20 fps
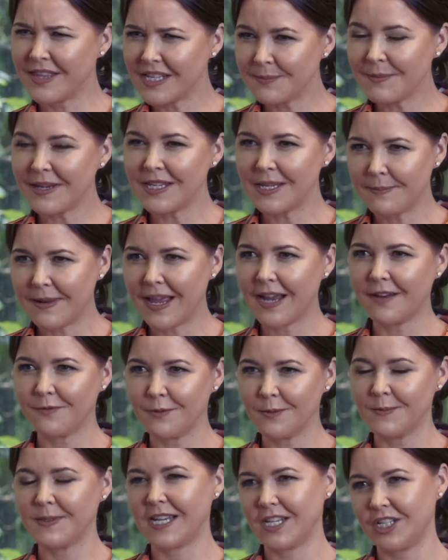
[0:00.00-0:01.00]
And there's many
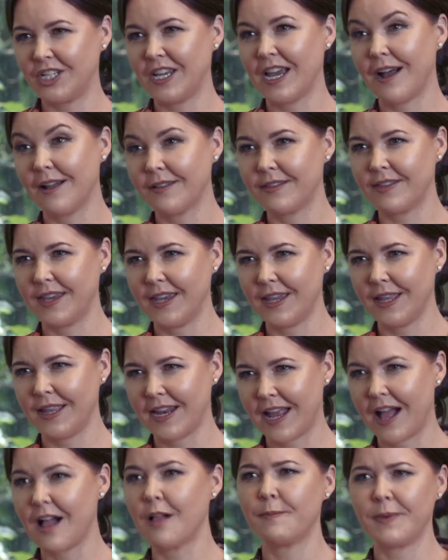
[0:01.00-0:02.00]
platforms actually out there
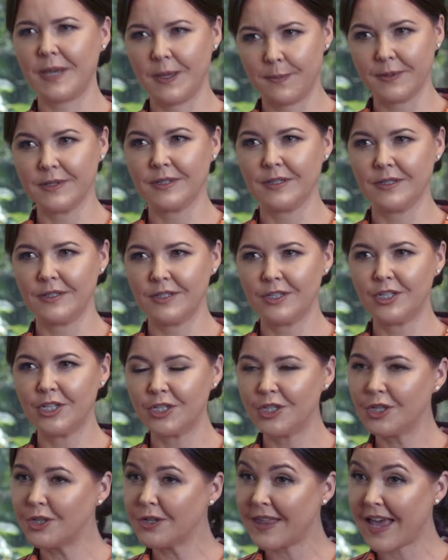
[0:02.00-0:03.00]
that help people to
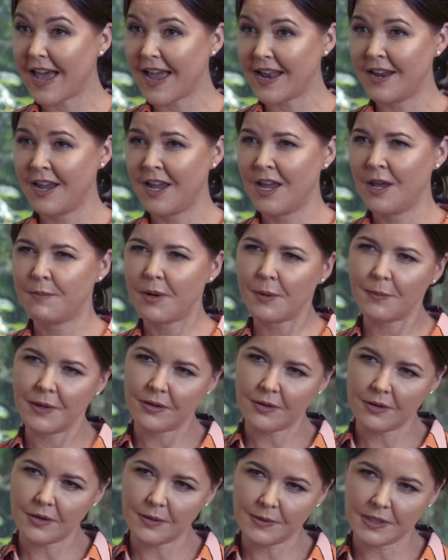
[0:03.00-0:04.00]
do that, but we
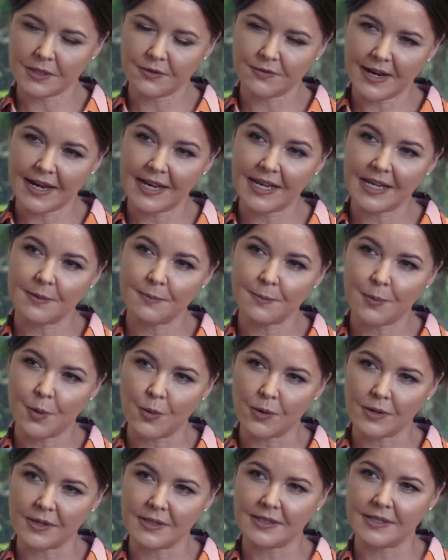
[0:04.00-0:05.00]
thought it was really
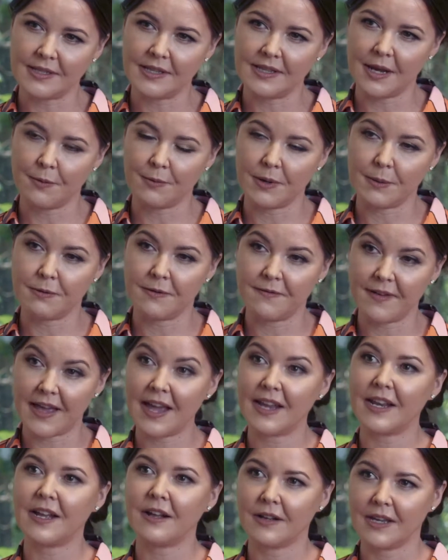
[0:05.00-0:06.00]
important that we
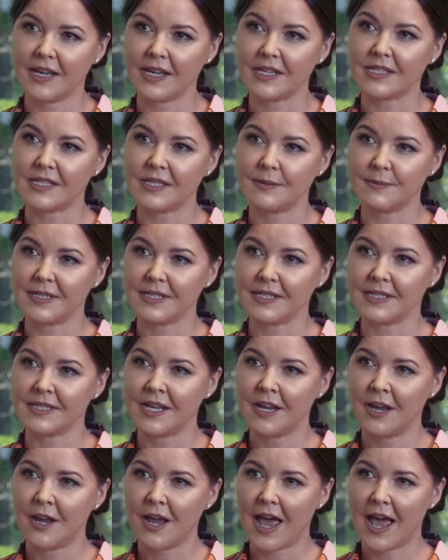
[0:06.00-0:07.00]
provide our customers
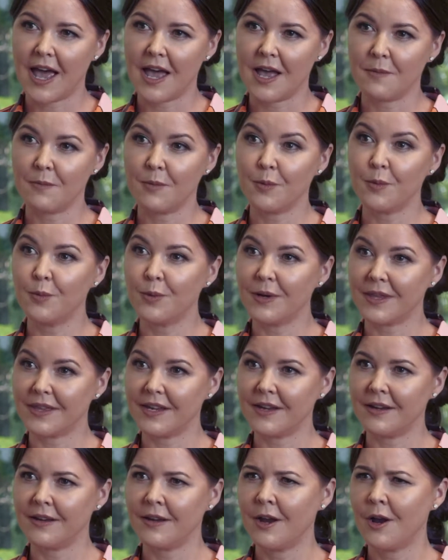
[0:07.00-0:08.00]
with
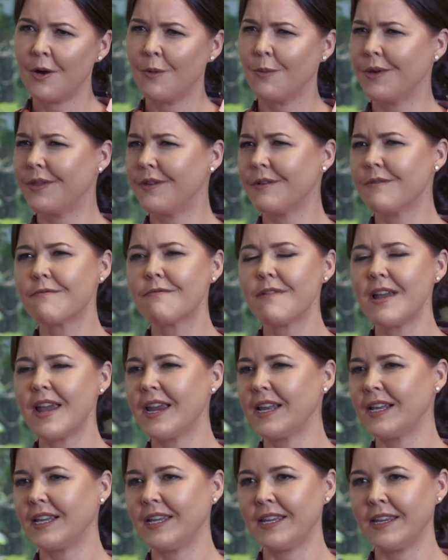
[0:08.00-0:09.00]
a
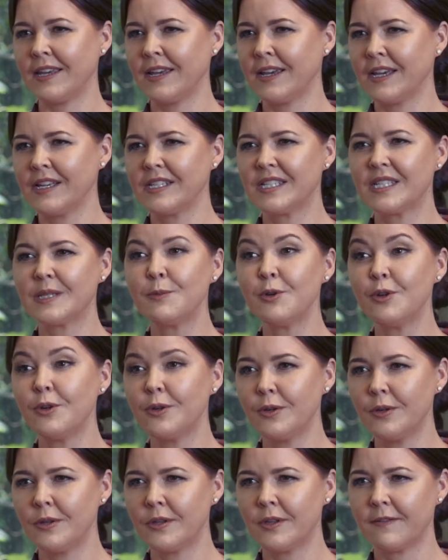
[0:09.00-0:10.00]
really
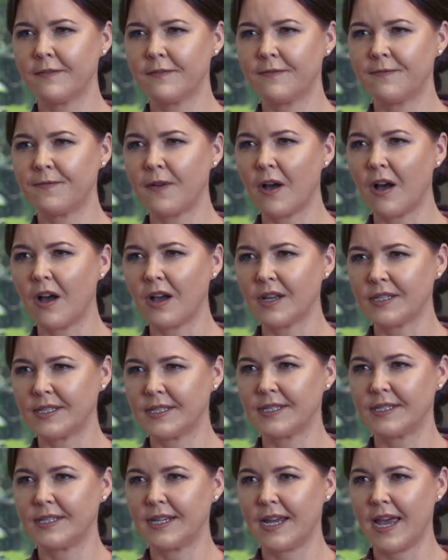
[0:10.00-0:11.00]
smooth,
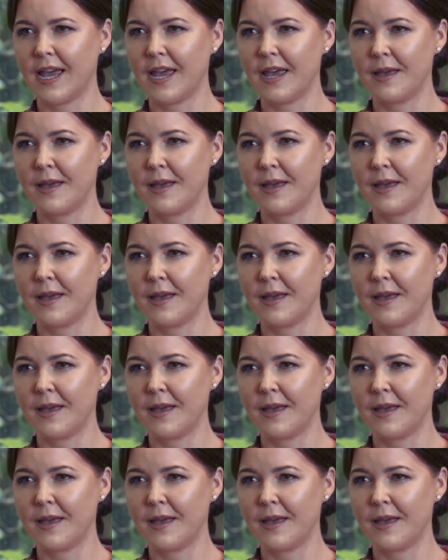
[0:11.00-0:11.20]
fast